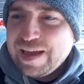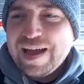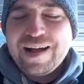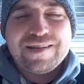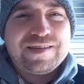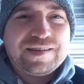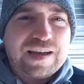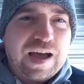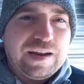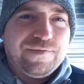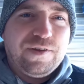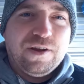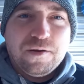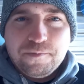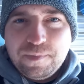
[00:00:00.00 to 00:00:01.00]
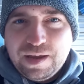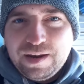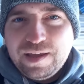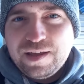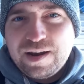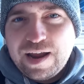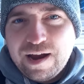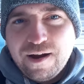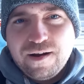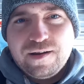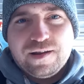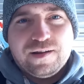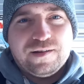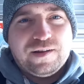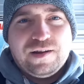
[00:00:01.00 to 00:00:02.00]
outside of your immediate
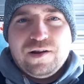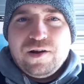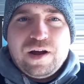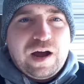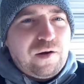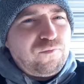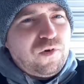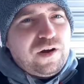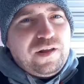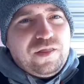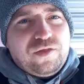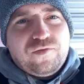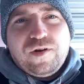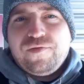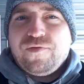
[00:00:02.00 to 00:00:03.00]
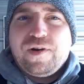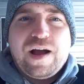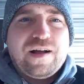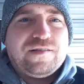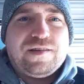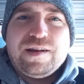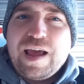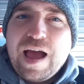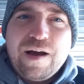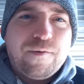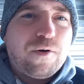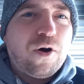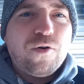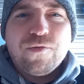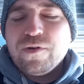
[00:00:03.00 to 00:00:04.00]
area. I'm running thrift routes and
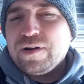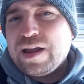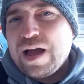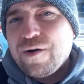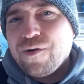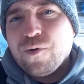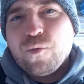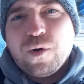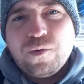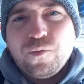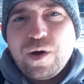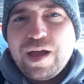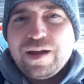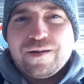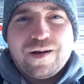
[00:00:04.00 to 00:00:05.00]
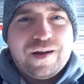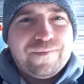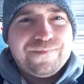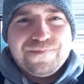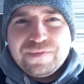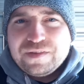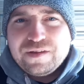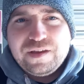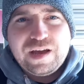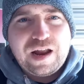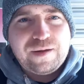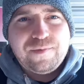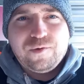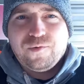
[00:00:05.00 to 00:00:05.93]
over an hour one way, right? You got to